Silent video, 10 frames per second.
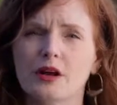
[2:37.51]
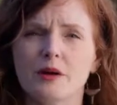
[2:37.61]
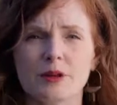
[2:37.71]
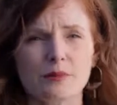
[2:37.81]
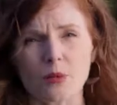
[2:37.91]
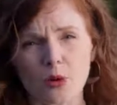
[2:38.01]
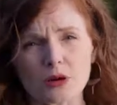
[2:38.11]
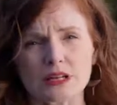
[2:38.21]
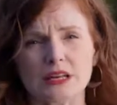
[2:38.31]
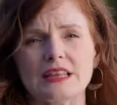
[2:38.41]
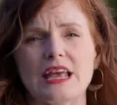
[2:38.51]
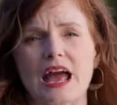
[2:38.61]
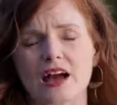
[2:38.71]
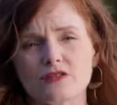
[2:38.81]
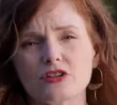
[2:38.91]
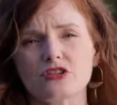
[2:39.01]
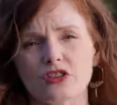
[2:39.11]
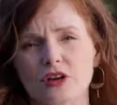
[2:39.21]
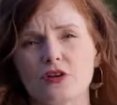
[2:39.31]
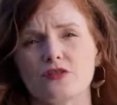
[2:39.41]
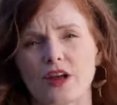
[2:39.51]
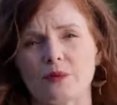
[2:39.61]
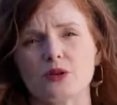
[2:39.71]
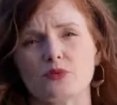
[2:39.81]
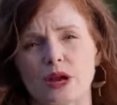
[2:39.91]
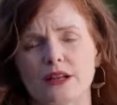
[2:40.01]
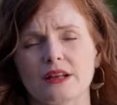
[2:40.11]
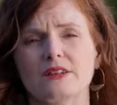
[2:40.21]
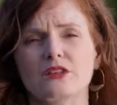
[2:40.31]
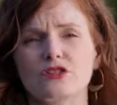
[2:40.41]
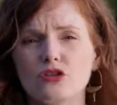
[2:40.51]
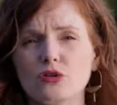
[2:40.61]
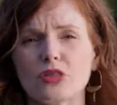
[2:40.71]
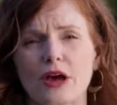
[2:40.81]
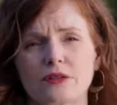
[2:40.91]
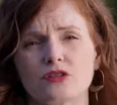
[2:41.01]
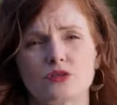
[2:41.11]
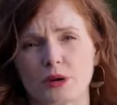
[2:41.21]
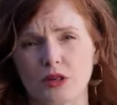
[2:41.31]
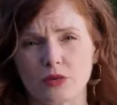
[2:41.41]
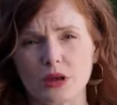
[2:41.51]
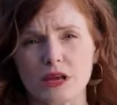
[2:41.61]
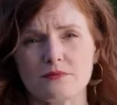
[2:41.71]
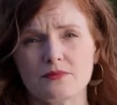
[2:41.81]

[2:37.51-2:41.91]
But in Portland, the average single-family rent is $2,023.